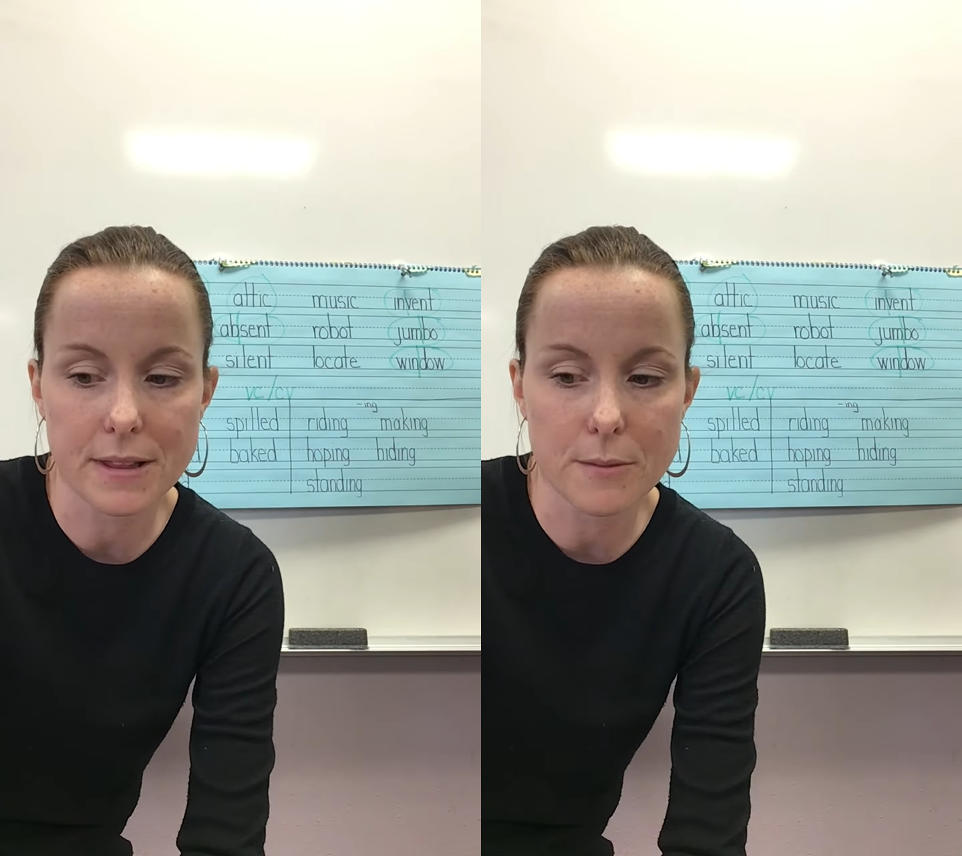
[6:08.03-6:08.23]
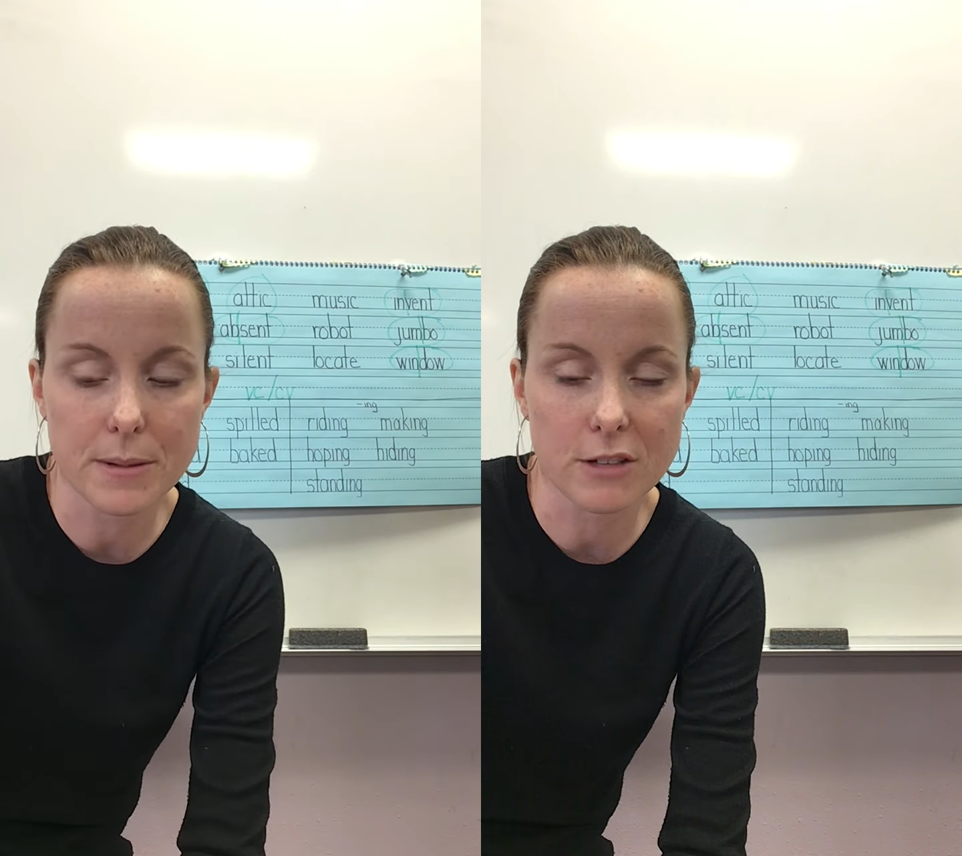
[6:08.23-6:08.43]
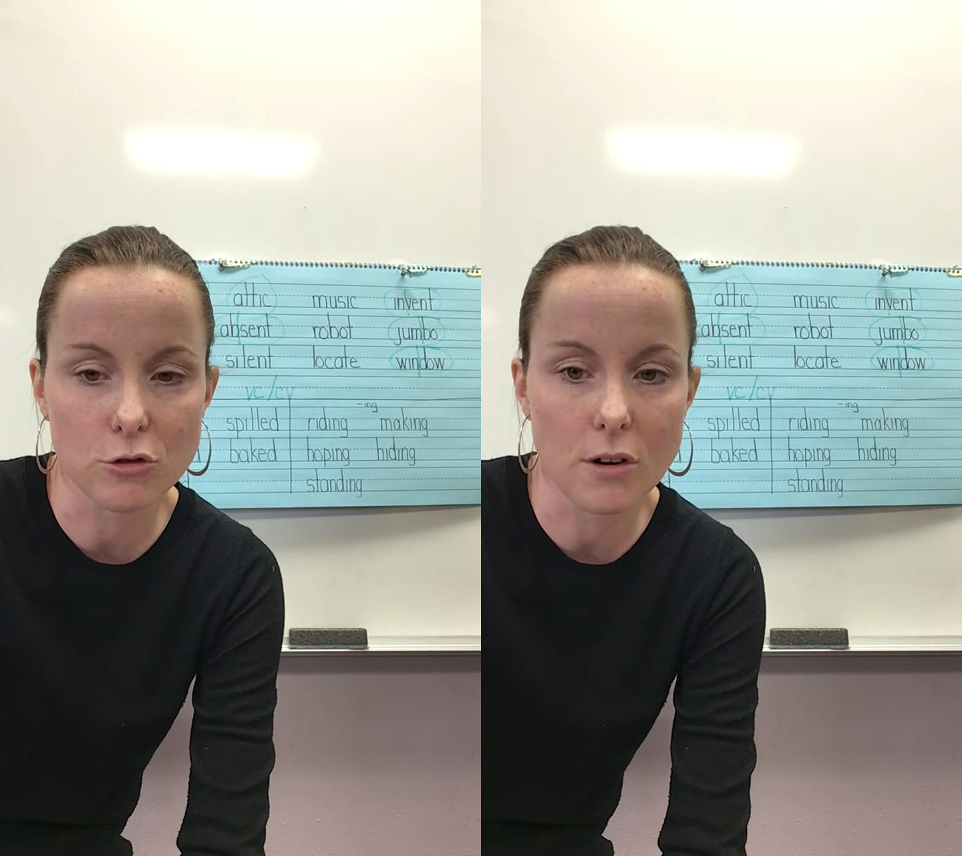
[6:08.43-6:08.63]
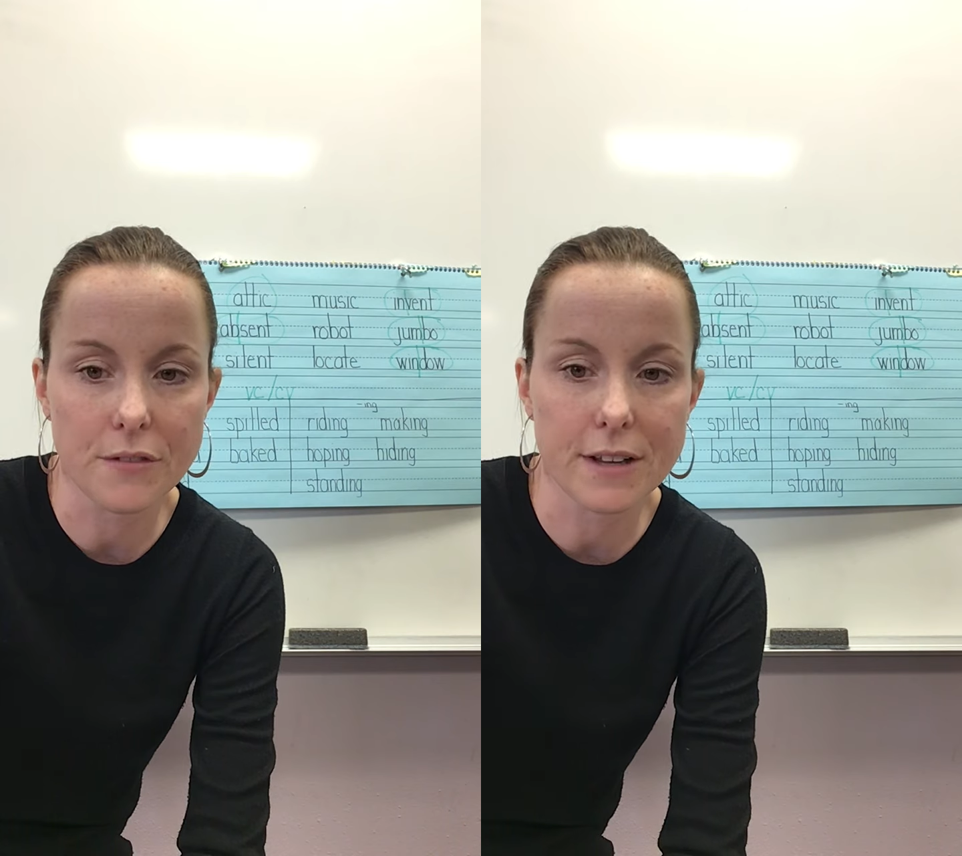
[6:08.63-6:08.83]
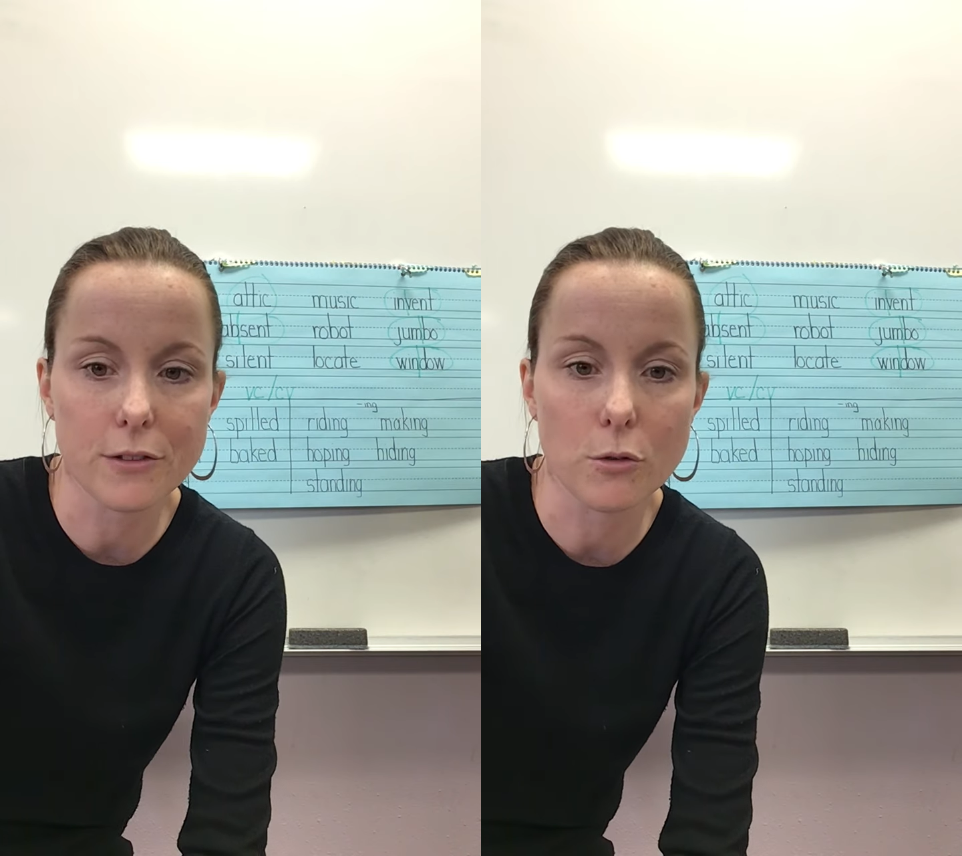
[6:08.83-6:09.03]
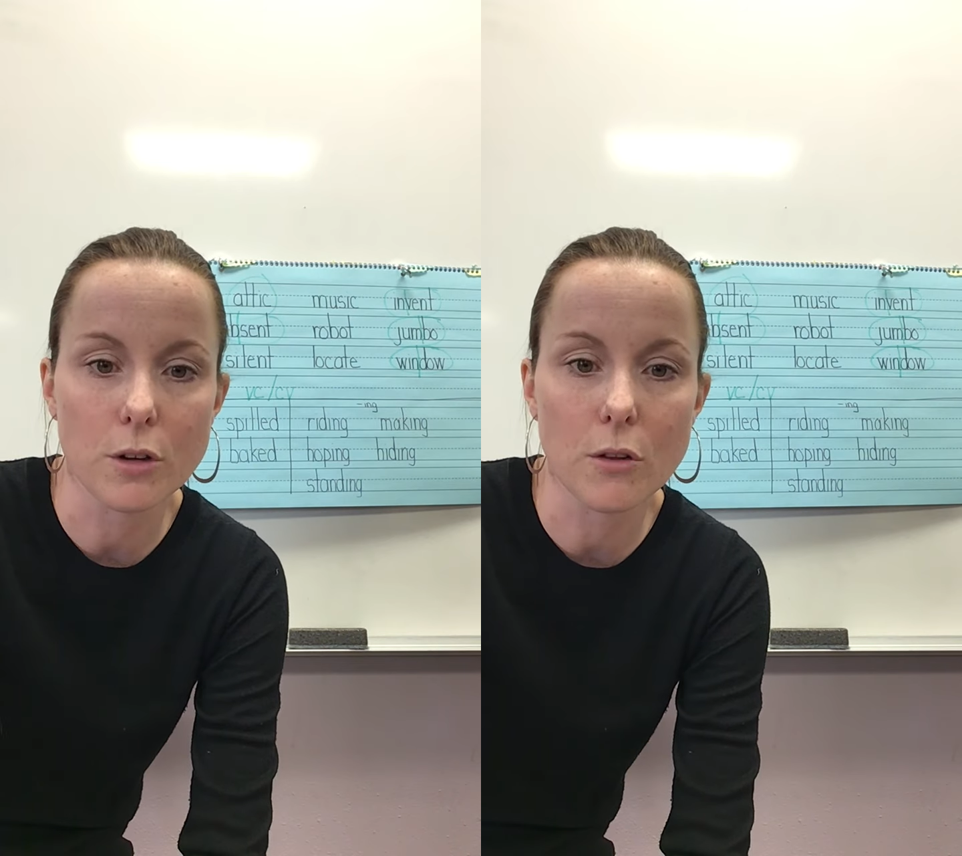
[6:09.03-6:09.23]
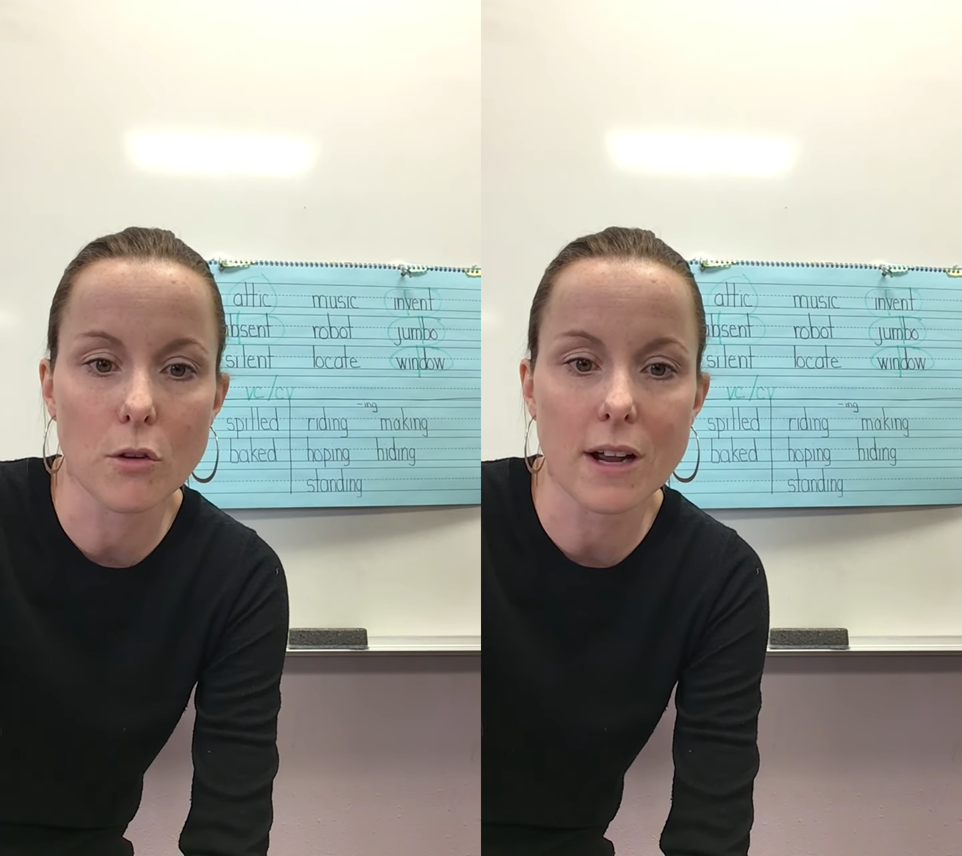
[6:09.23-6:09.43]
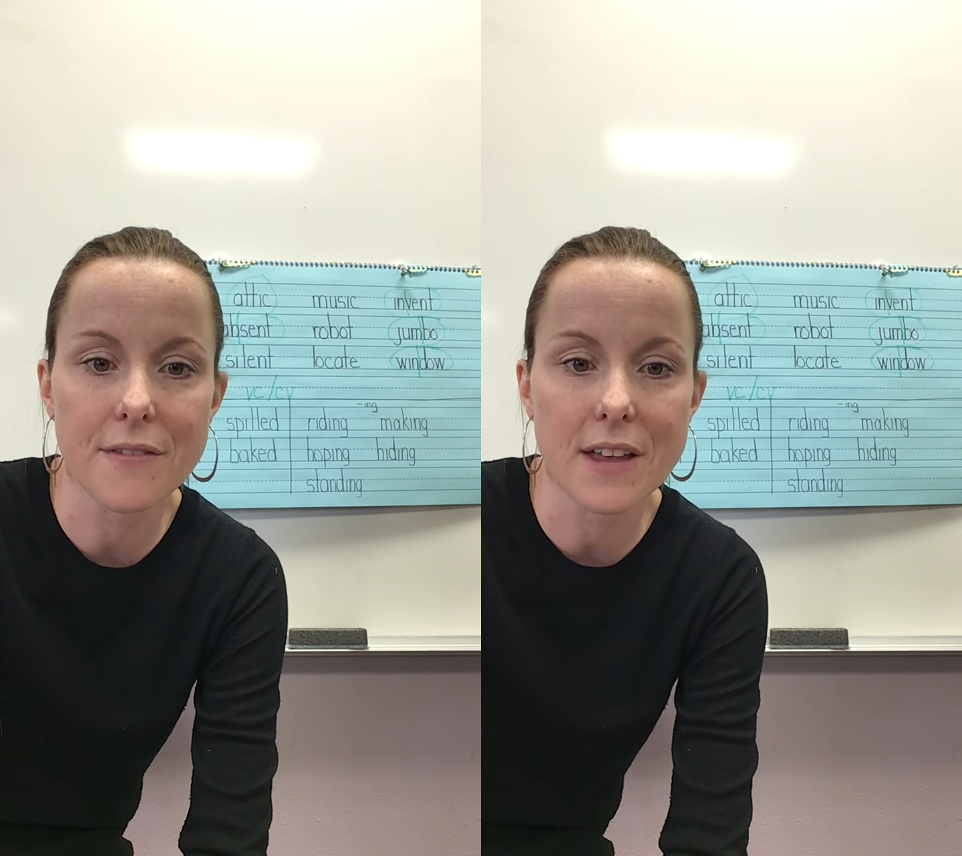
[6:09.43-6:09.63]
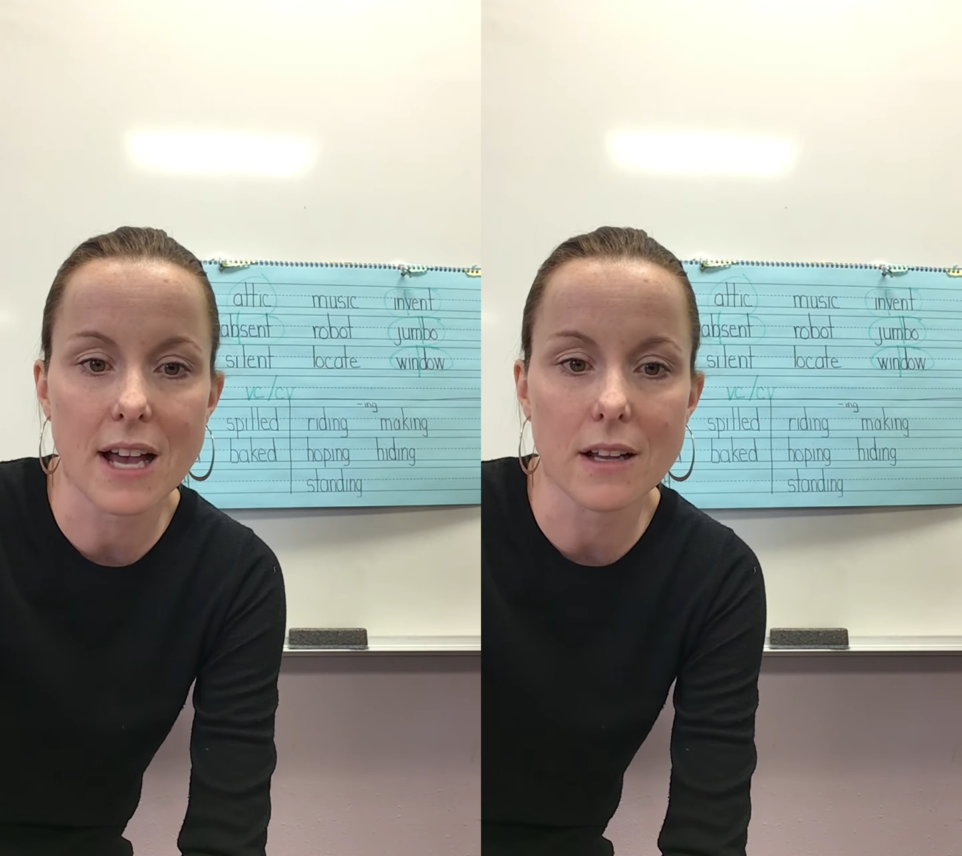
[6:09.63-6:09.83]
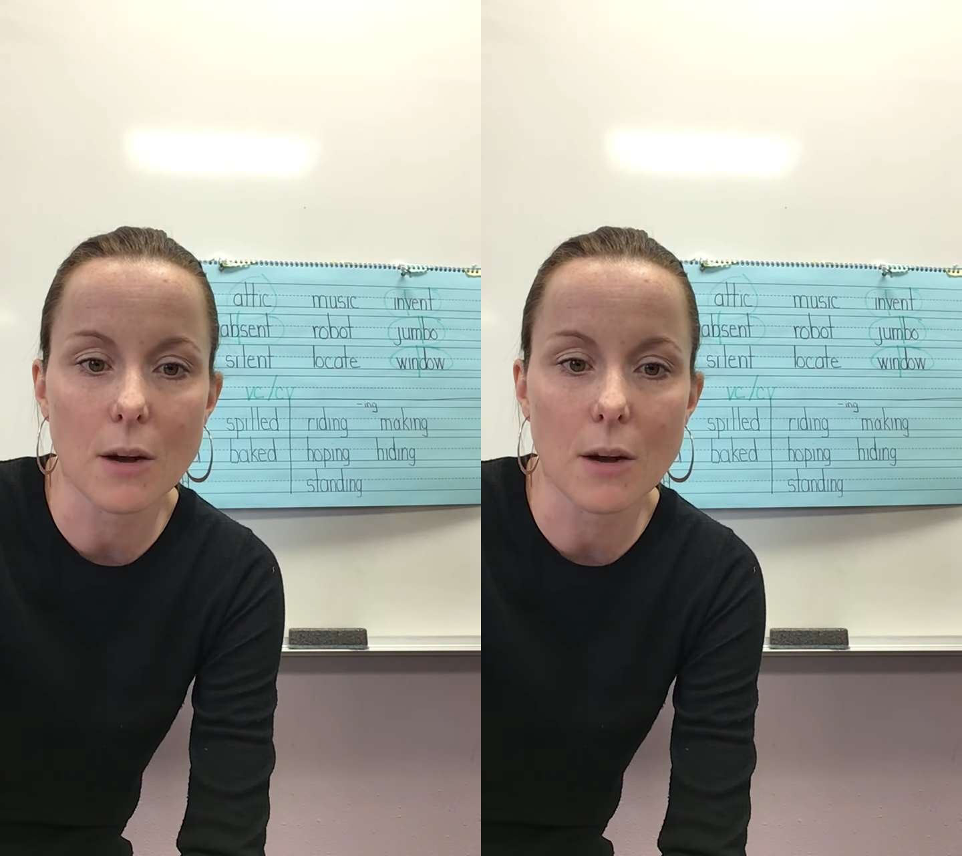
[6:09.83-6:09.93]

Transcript: the picture of it, so you can look at that.